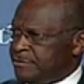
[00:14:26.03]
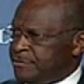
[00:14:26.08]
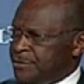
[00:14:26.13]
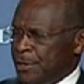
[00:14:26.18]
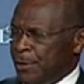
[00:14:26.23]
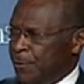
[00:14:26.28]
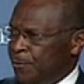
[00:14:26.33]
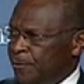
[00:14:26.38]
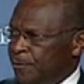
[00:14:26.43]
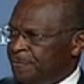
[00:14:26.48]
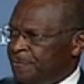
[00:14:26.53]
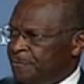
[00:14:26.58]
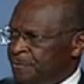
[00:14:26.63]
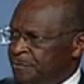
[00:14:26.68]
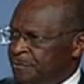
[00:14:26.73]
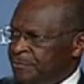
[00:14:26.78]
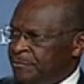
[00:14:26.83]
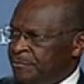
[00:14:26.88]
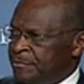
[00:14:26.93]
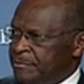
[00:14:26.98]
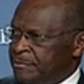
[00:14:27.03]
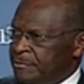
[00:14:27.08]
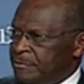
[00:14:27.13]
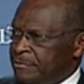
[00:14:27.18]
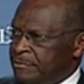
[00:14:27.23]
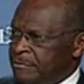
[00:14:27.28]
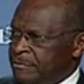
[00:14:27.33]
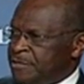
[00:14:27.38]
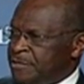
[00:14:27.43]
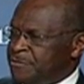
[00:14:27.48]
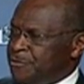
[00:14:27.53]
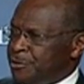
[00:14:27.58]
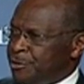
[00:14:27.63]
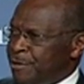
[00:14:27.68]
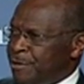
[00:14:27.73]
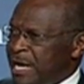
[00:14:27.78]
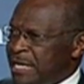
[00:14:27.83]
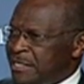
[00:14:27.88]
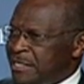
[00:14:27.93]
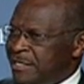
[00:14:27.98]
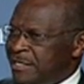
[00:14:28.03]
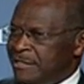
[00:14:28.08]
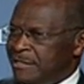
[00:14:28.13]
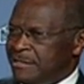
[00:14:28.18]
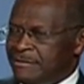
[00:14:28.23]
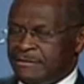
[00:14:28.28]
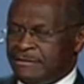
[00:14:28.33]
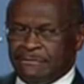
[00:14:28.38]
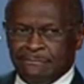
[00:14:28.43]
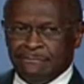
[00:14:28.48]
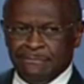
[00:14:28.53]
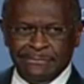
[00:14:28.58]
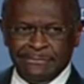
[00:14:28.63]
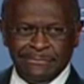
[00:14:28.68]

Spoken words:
No, it's for the grandkids.